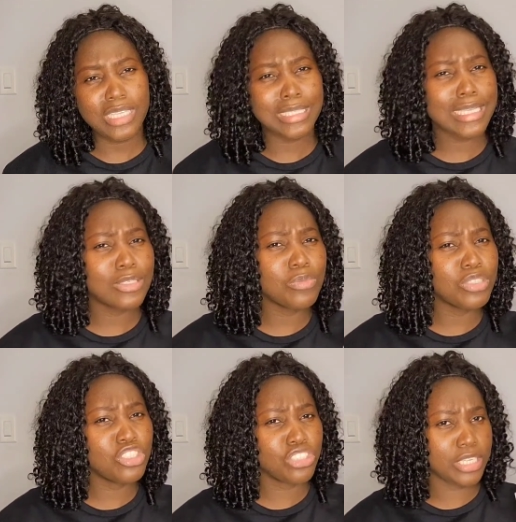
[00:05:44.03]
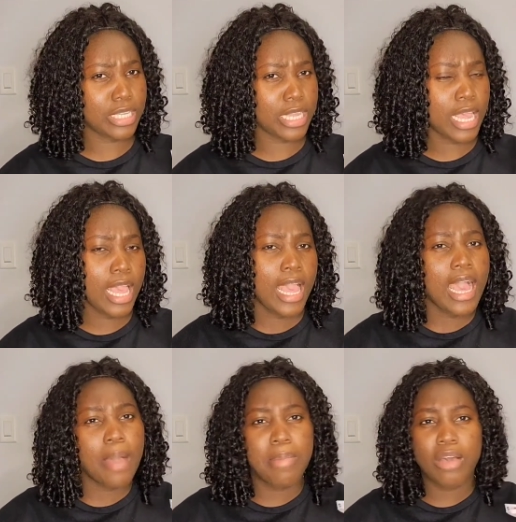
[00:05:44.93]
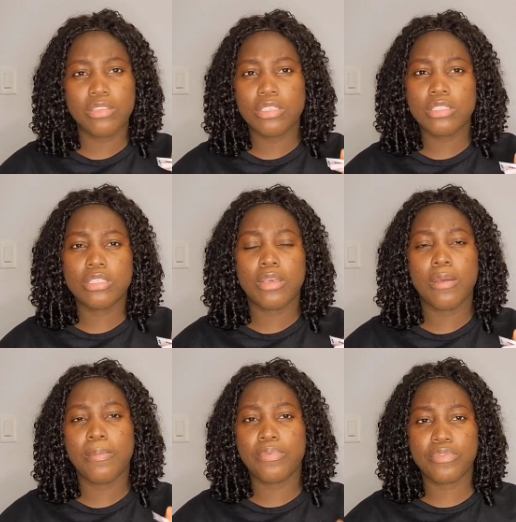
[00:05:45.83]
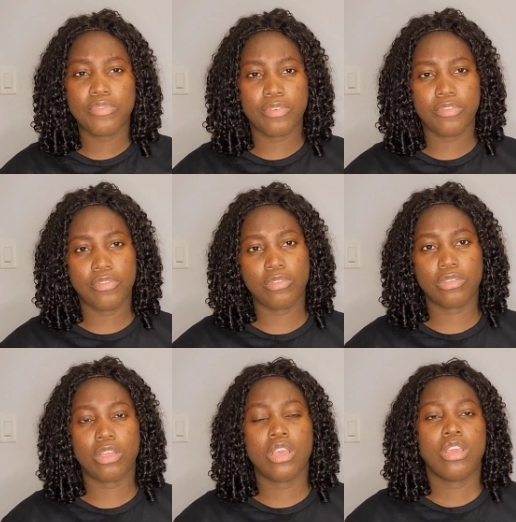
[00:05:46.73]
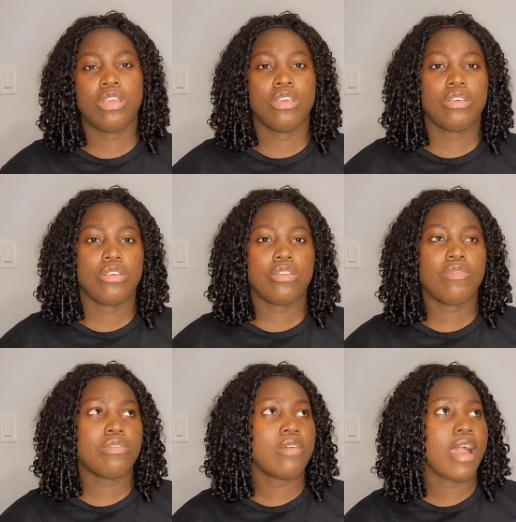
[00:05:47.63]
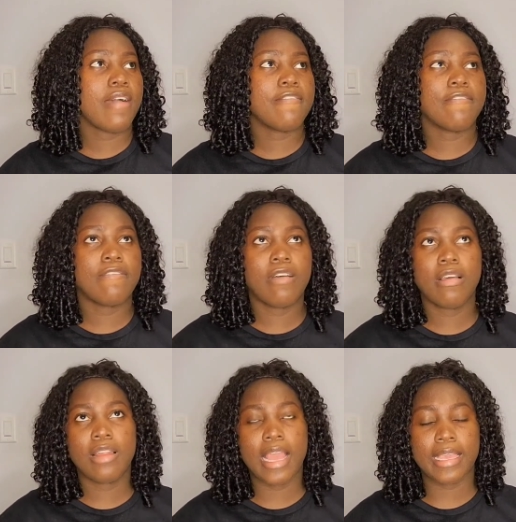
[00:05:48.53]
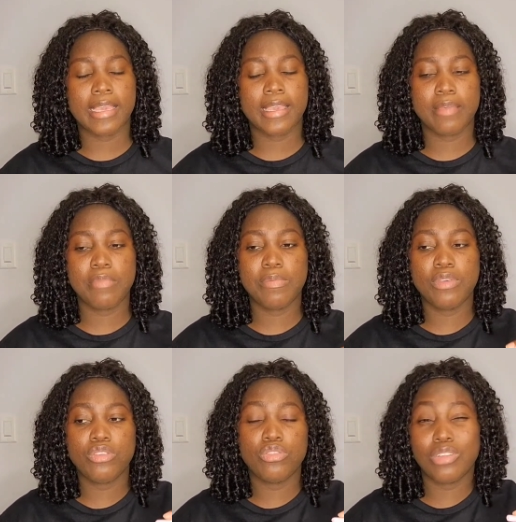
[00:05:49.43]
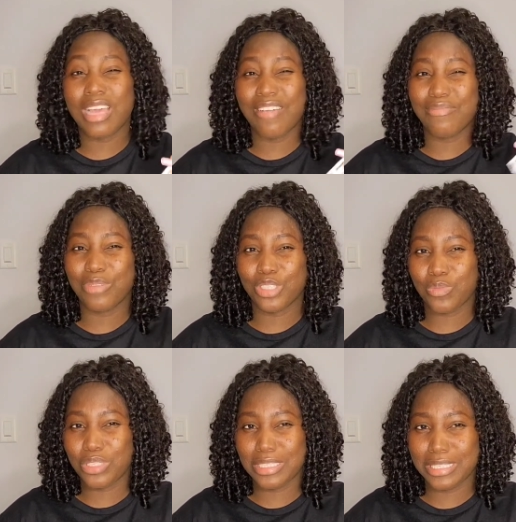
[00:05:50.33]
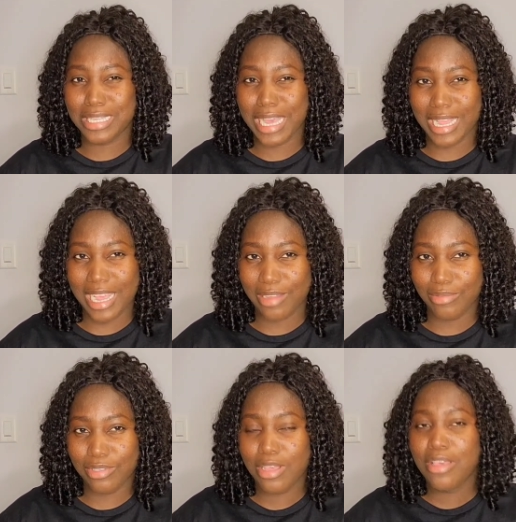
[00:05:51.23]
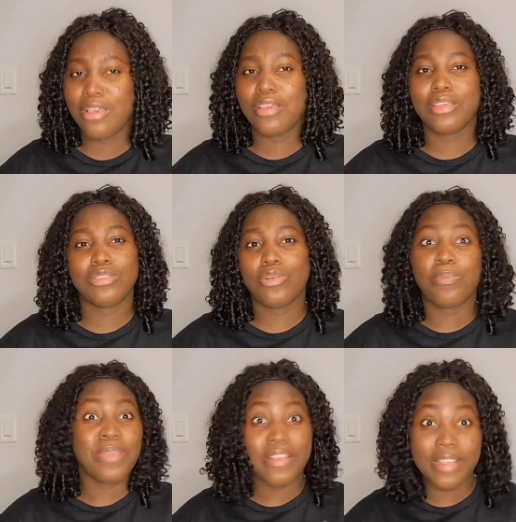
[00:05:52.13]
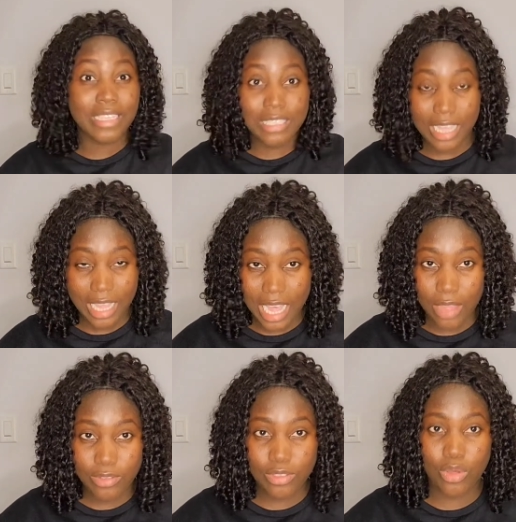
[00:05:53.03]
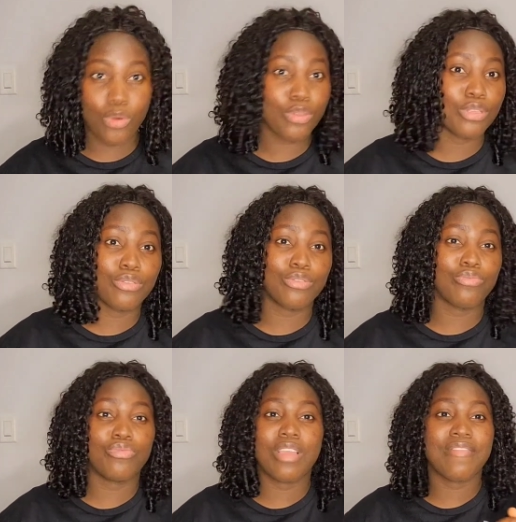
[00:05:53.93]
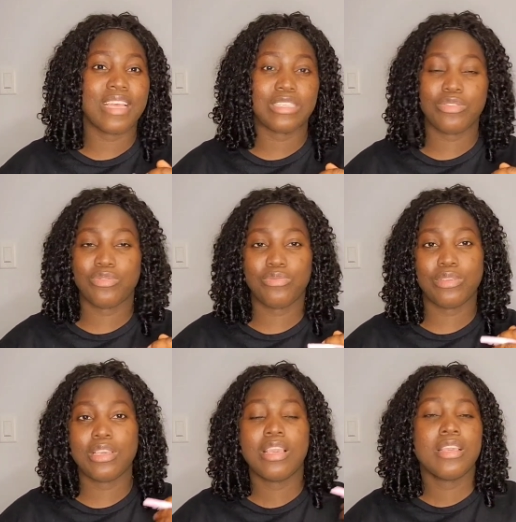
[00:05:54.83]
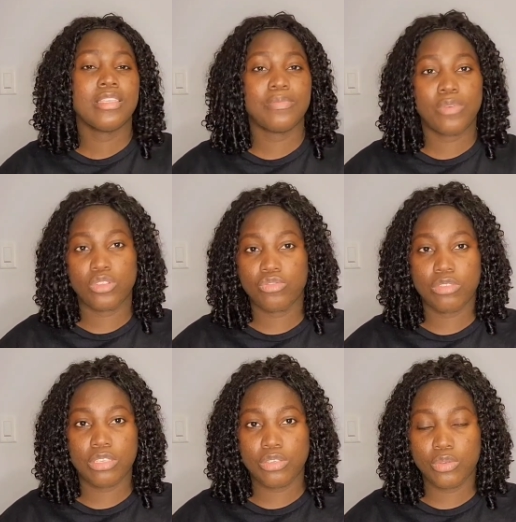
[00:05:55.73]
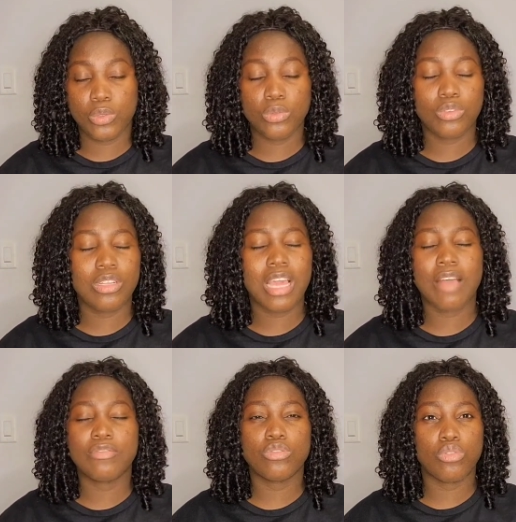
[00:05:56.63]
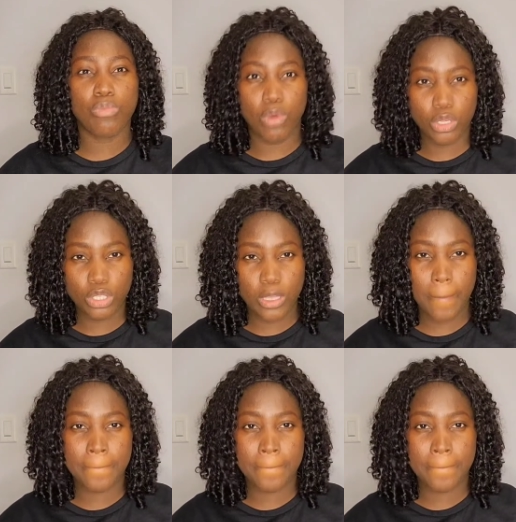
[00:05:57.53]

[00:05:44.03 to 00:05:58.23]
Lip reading: there's something tricky about this proof of fund. You don't want to have, like, maybe you don't have much money in the account, in your parents account, or in whoever is going to be sponsoring you. You don't have so much